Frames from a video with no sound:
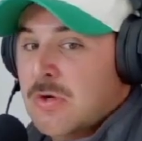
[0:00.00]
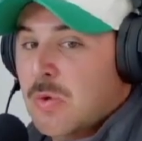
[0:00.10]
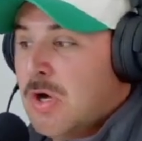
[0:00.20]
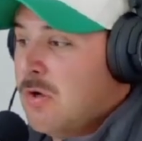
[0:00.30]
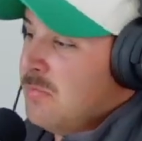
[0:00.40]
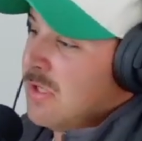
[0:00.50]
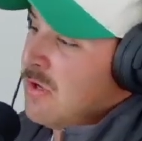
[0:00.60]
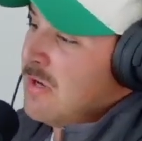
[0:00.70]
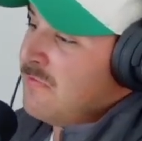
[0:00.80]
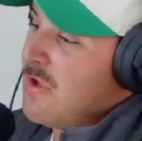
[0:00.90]
well, my
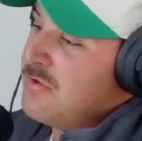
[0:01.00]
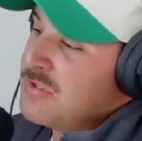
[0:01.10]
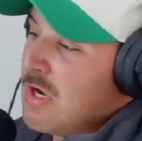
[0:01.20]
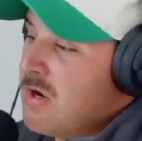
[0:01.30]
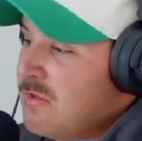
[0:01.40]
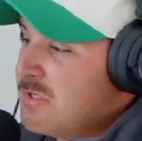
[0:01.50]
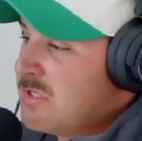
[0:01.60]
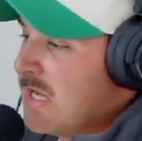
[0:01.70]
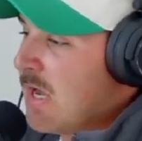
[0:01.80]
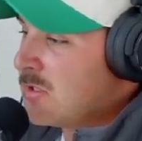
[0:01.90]
grandfather started this
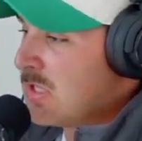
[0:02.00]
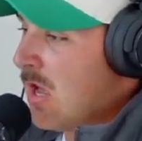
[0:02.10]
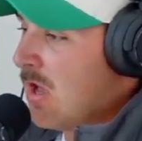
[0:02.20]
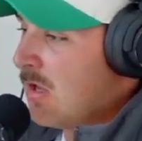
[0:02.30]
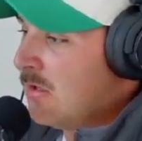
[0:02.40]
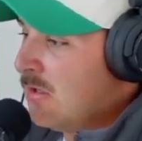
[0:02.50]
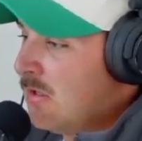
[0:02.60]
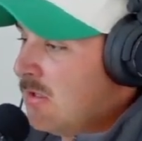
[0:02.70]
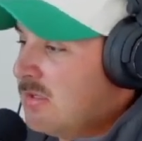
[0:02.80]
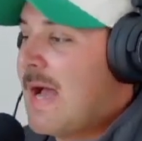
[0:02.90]
and now it's gone.
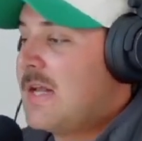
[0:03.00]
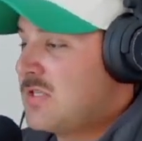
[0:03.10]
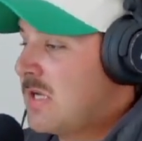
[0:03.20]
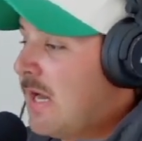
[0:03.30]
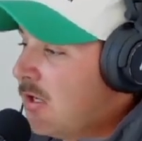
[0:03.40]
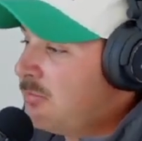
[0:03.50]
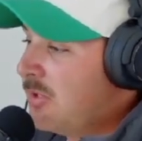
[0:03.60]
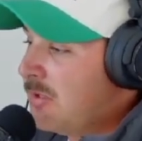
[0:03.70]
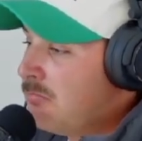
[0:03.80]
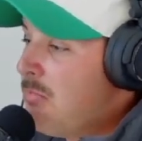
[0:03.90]
That scared
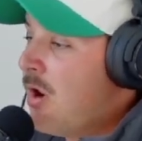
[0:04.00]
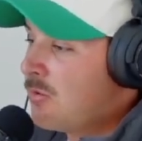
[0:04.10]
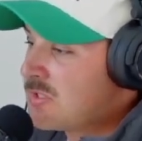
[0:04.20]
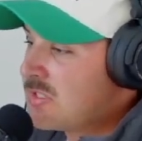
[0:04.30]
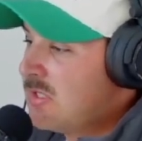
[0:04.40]
me most.